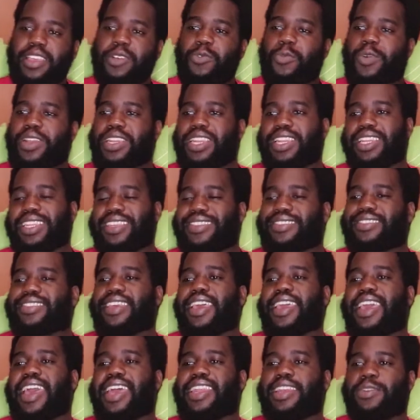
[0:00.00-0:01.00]
Well, at least
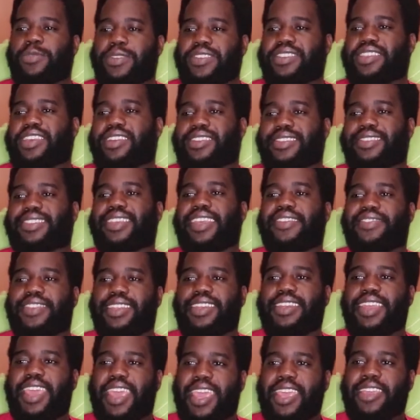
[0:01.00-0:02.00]
Diana was there to save the
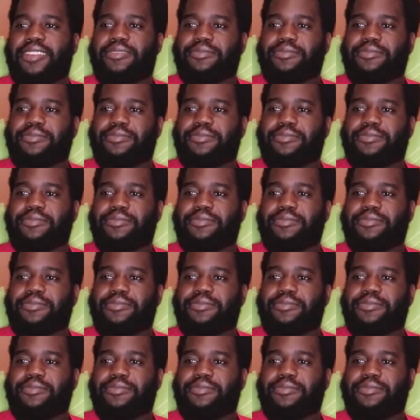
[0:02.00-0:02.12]
day.